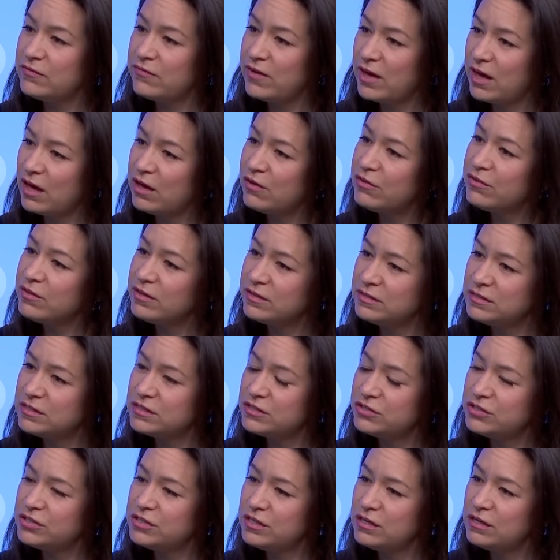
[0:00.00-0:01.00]
of a health
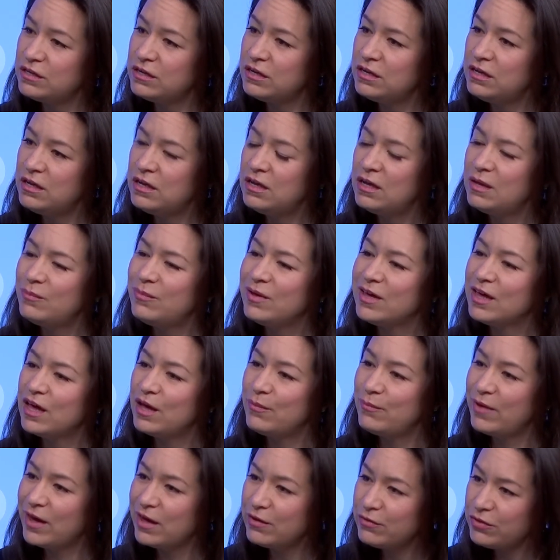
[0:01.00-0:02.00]
condition
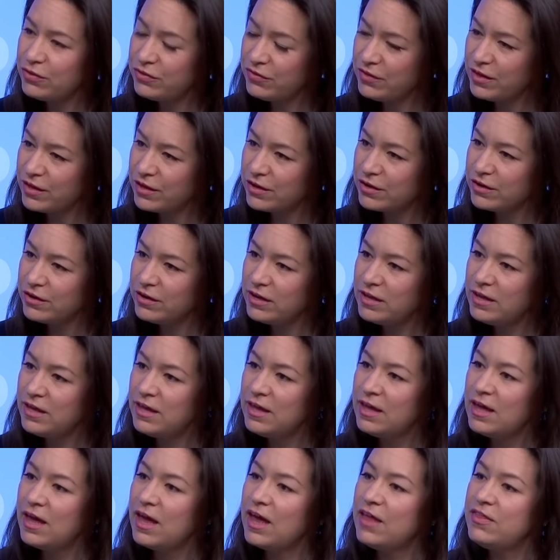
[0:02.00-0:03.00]
become healthier
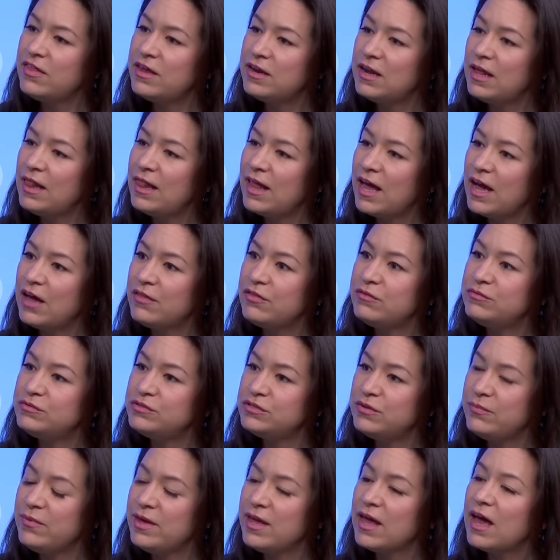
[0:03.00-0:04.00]
and then allow them
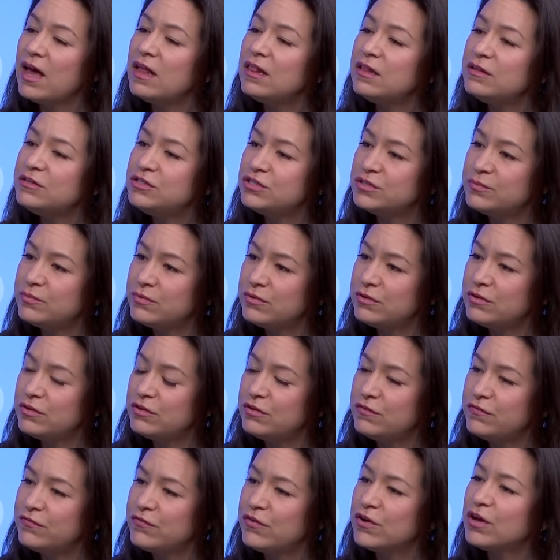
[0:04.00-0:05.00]
to be
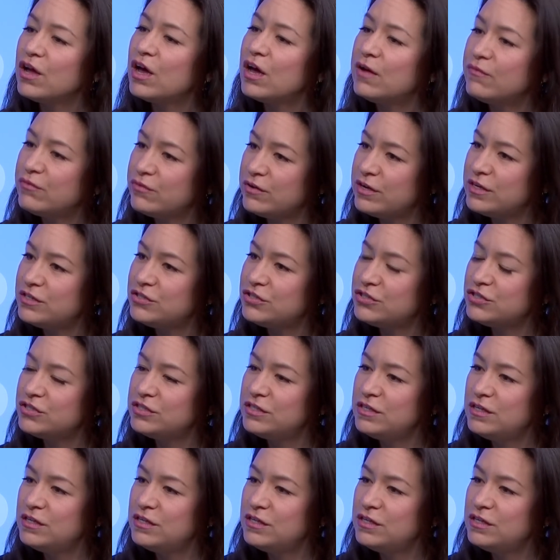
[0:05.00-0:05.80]
eligible for coverage.